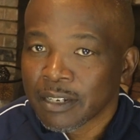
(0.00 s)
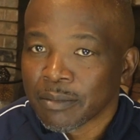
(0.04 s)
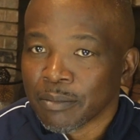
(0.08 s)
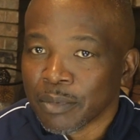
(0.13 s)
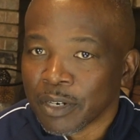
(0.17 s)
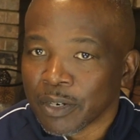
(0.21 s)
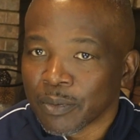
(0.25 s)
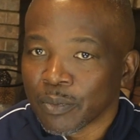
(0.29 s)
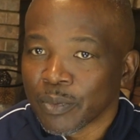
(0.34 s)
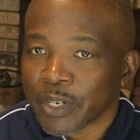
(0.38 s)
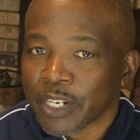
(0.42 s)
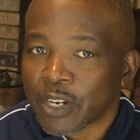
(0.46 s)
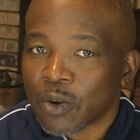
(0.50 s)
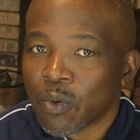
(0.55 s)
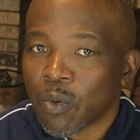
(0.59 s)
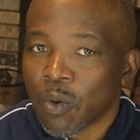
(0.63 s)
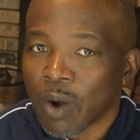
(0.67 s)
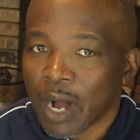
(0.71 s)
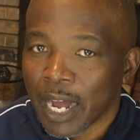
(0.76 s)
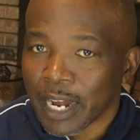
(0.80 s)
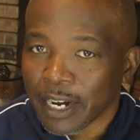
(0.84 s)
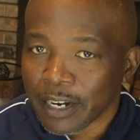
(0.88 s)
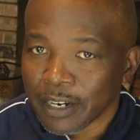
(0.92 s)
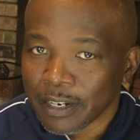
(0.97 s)
but
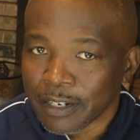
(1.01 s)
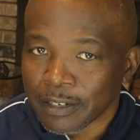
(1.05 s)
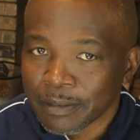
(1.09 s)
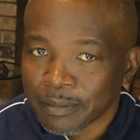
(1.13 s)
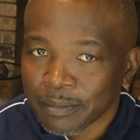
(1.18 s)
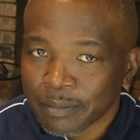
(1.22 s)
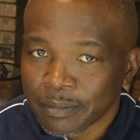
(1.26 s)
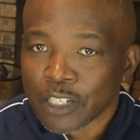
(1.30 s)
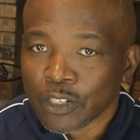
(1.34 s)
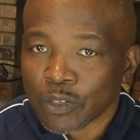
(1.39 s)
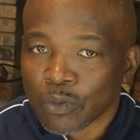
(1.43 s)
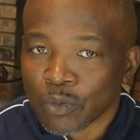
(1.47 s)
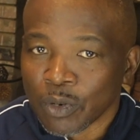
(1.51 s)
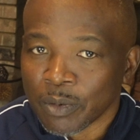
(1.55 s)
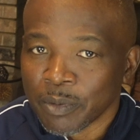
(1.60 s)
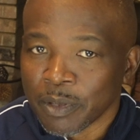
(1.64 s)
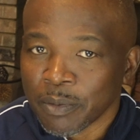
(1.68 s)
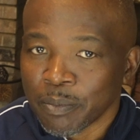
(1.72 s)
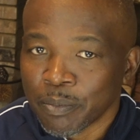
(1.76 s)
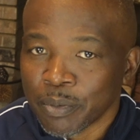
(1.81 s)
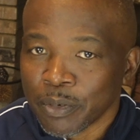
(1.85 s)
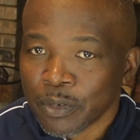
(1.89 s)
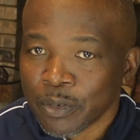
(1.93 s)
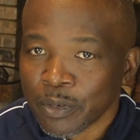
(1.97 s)
require the
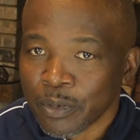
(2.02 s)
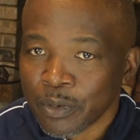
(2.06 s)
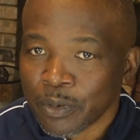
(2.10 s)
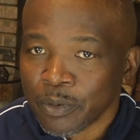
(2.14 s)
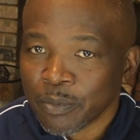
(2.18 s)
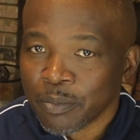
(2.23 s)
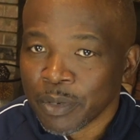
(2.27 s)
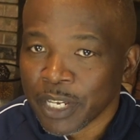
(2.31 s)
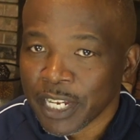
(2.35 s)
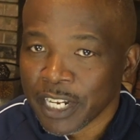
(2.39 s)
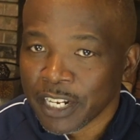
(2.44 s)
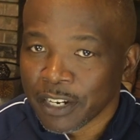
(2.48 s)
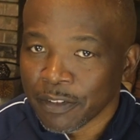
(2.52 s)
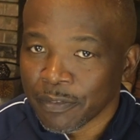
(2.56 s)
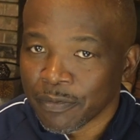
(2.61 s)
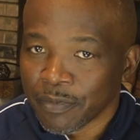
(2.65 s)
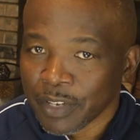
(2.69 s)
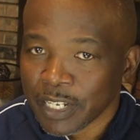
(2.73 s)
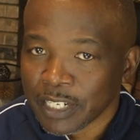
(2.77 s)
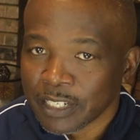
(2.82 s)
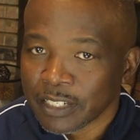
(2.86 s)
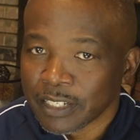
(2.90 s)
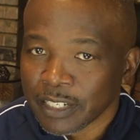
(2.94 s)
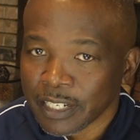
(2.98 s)
swimming pool be in a
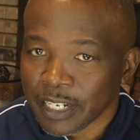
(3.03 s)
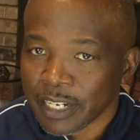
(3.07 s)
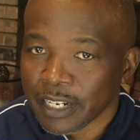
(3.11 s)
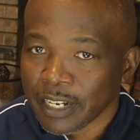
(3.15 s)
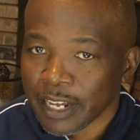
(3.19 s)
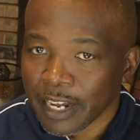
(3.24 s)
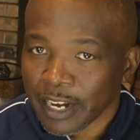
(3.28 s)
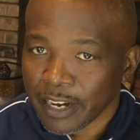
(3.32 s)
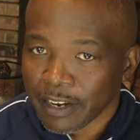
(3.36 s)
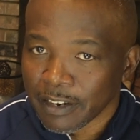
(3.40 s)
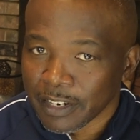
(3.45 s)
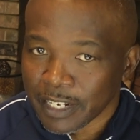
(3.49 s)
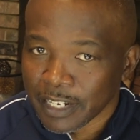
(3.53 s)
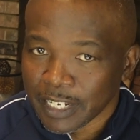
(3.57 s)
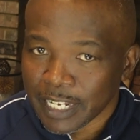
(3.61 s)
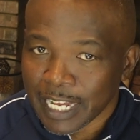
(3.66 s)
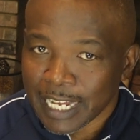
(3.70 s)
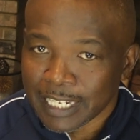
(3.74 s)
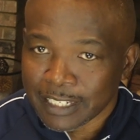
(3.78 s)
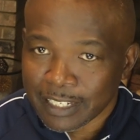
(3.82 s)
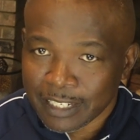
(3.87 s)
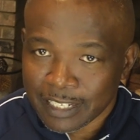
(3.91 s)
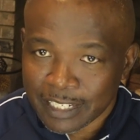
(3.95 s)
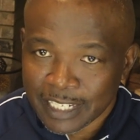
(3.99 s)
fenced-in area
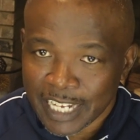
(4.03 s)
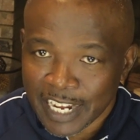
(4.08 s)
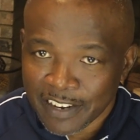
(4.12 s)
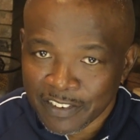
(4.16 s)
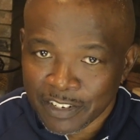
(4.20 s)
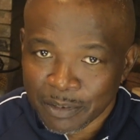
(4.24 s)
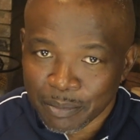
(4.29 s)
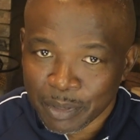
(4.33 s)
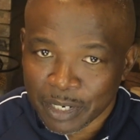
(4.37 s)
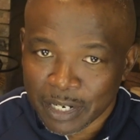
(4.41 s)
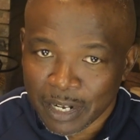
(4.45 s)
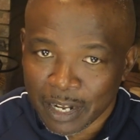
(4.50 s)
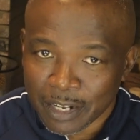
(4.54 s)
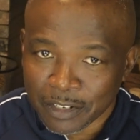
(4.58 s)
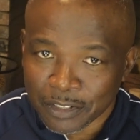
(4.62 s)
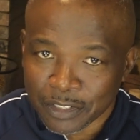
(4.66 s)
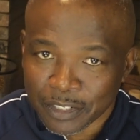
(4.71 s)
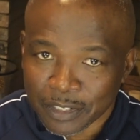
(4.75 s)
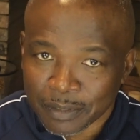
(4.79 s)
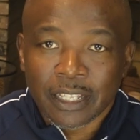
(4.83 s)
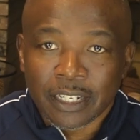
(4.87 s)
as a safety precaution.